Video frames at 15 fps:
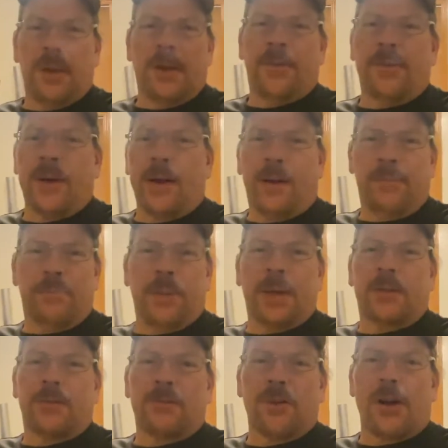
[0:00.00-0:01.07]
me if I
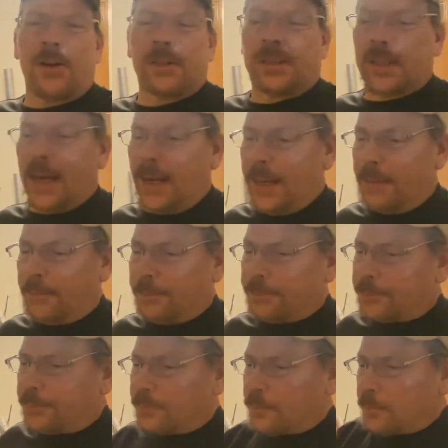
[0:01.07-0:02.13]
picked the wrong state.
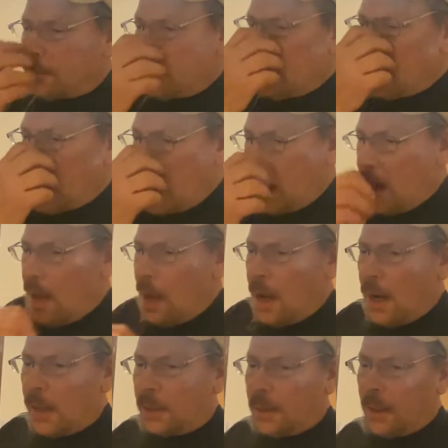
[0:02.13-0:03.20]

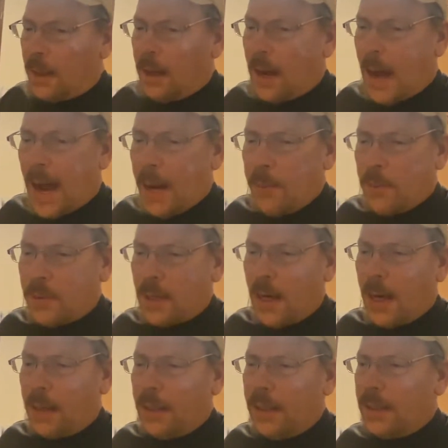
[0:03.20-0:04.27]
But uh, I was
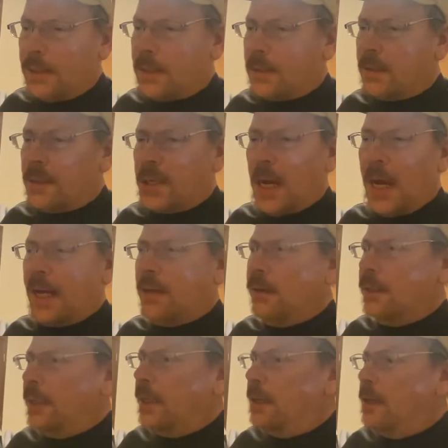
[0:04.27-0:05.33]
on his
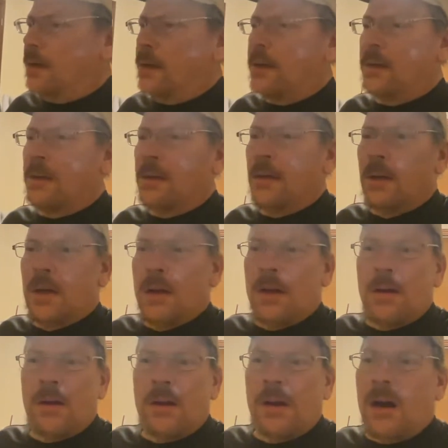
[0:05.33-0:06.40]
channel here.
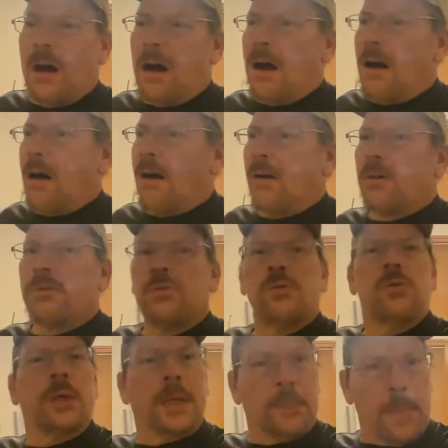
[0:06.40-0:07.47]
Uh,
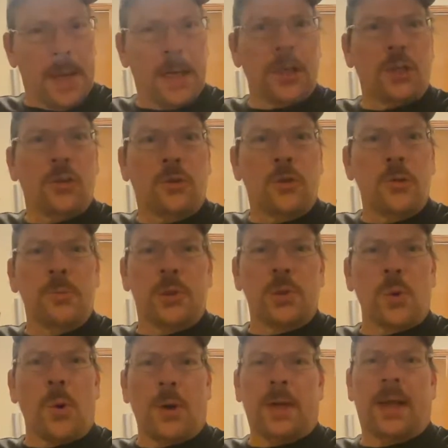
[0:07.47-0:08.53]
he made a YouTube
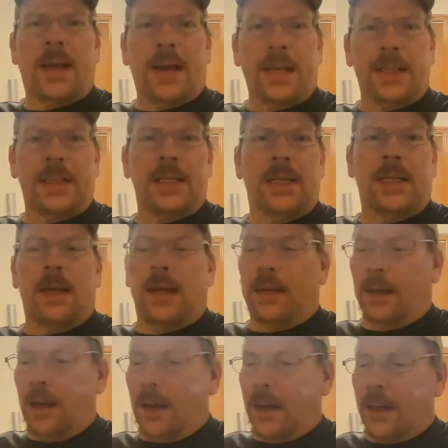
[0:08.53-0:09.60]
short, and I seen
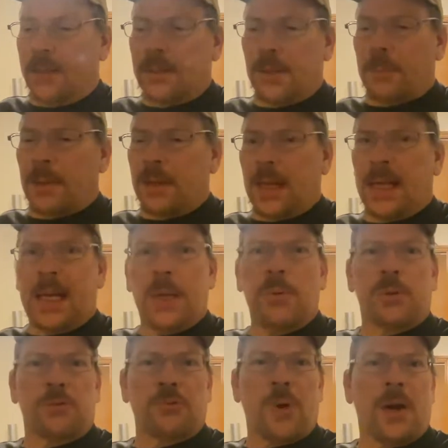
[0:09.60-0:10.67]
a uh, something that he
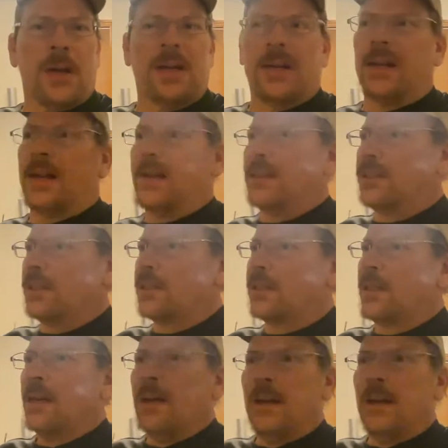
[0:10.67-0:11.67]
was running, and it just